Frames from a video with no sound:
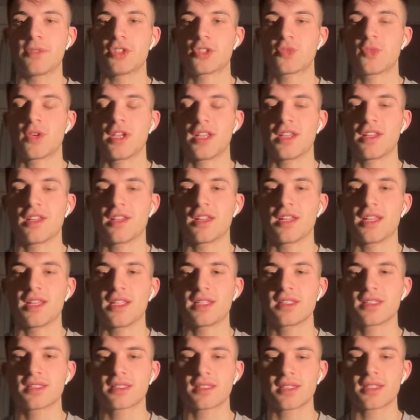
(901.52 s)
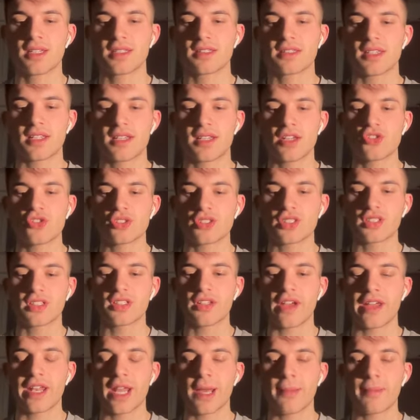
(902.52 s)
between, and it's an interesting
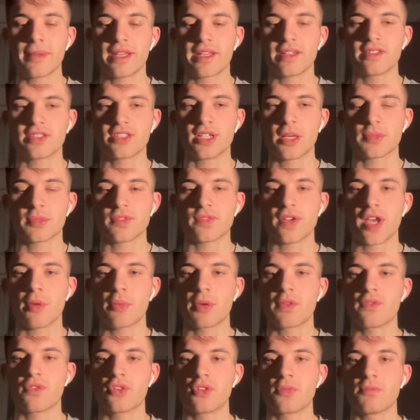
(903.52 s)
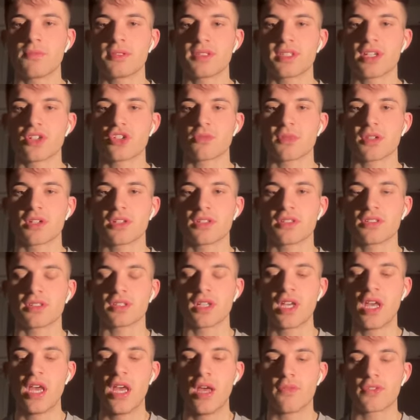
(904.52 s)
dynamic in terms of how we view possession because
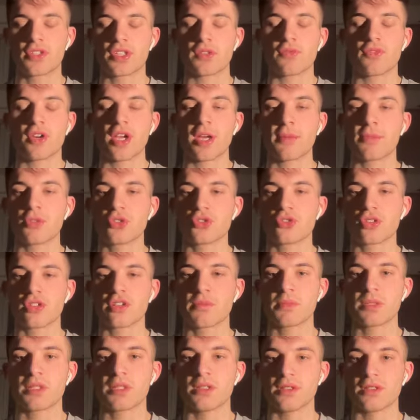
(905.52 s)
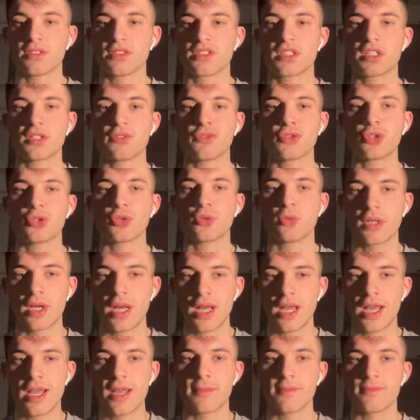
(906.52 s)
obviously Real Madrid have been serial
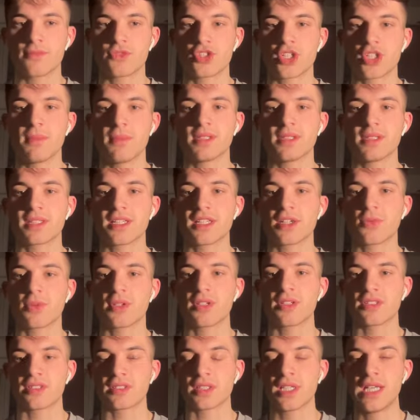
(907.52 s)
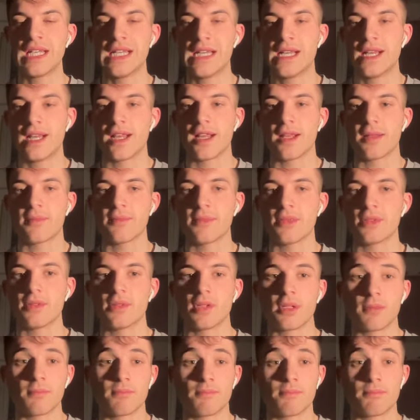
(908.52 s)
Champions League winners
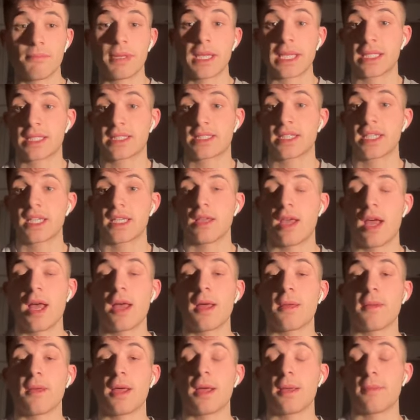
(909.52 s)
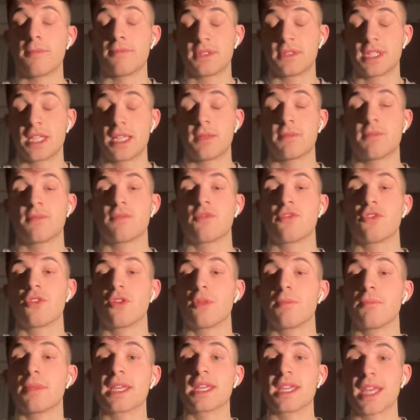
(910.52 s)
and a team for
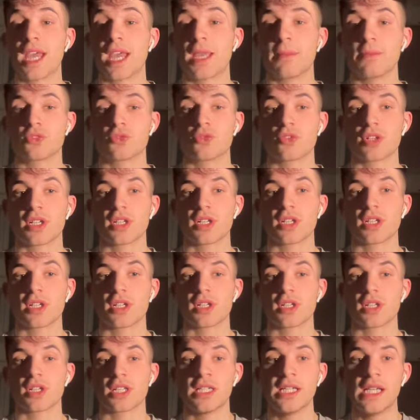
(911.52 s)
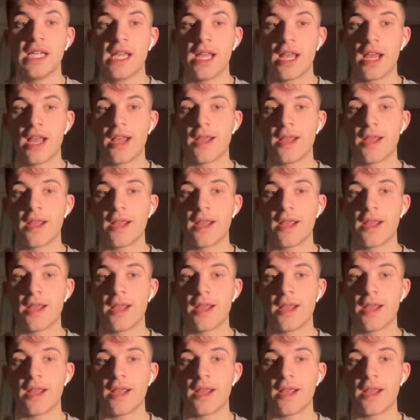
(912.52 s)
big games really